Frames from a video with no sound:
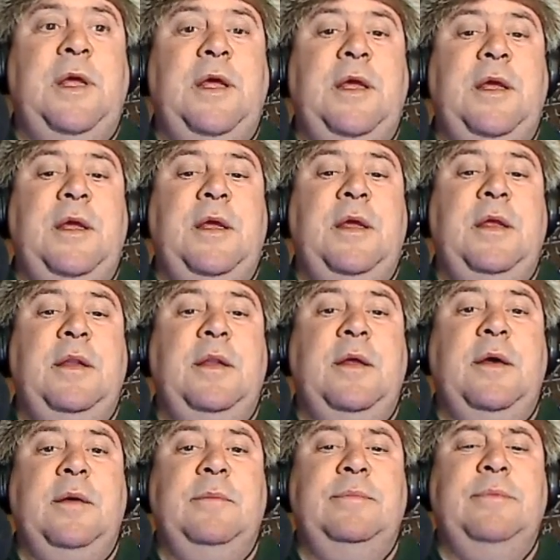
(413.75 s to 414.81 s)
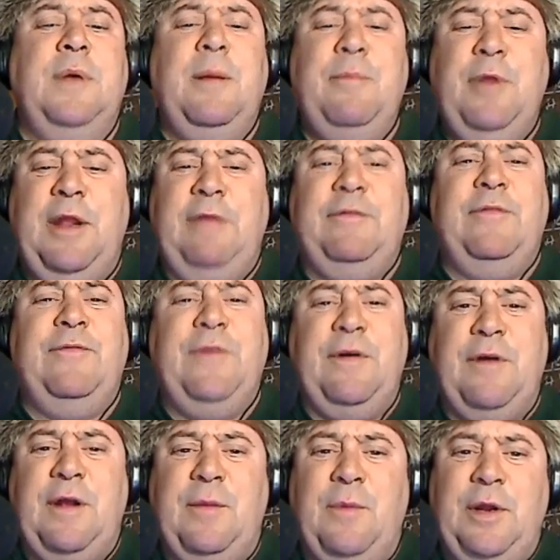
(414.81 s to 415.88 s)
and I'm gonna have to
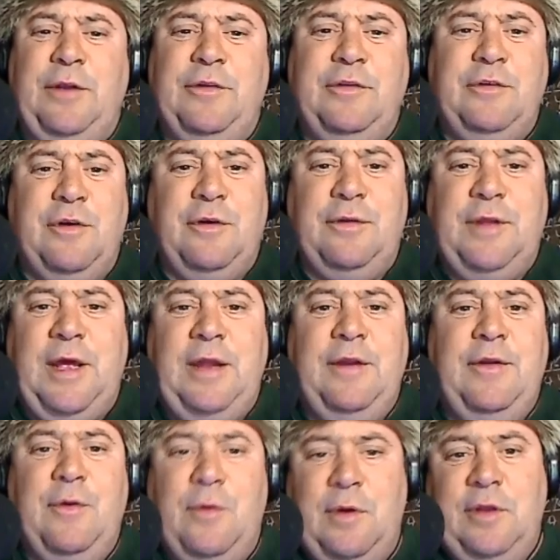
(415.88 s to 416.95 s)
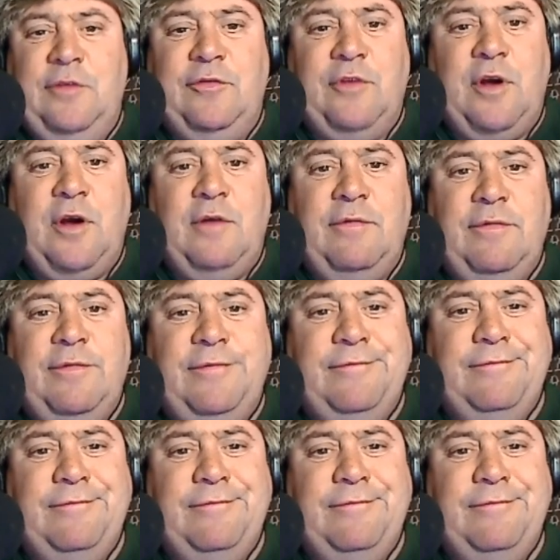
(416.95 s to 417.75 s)
figure out a way to turn that noise off.